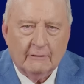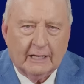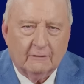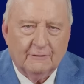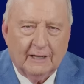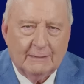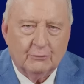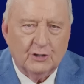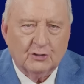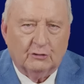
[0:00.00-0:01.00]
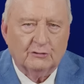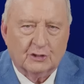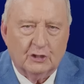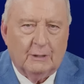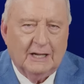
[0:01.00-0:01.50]
Rank and file
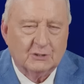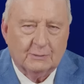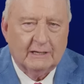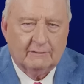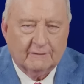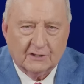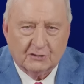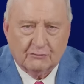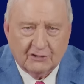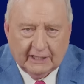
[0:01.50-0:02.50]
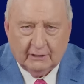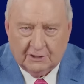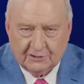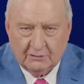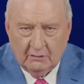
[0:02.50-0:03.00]
Aboriginals, to whom I speak, think this is
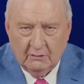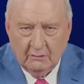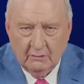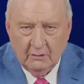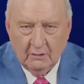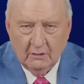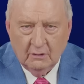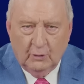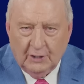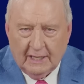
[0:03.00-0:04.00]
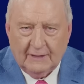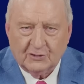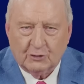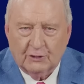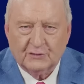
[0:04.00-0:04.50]
ridiculous. We don't have
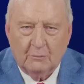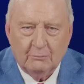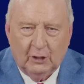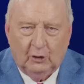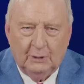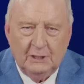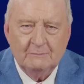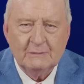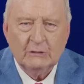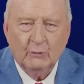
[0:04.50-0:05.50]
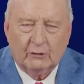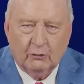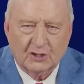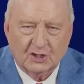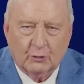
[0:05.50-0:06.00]
stories from Melbourne. We
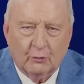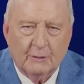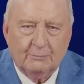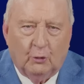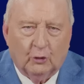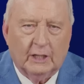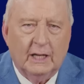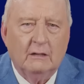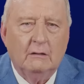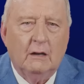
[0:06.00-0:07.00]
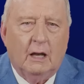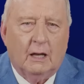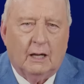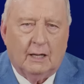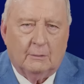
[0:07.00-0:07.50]
cross to a reporter in
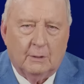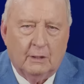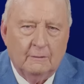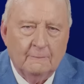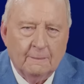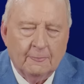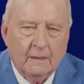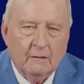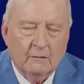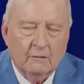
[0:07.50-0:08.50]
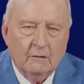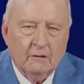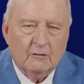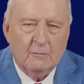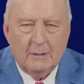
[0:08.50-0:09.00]
Naarm.
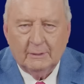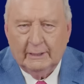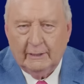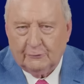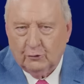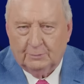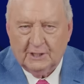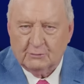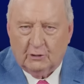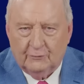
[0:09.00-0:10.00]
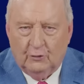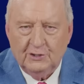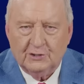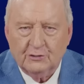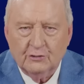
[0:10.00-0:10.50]
Remember, Lydia Thorpe doesn't want a
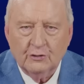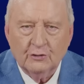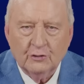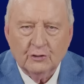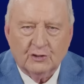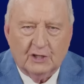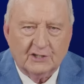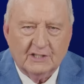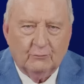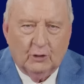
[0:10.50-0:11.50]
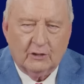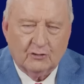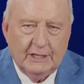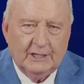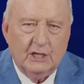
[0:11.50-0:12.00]
voice. She doesn't even want
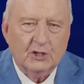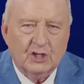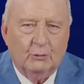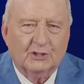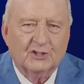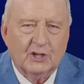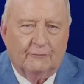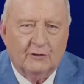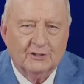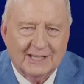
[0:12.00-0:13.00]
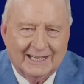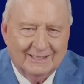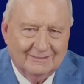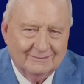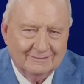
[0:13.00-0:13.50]
a treaty. She wants
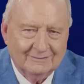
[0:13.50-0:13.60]
sovereignty.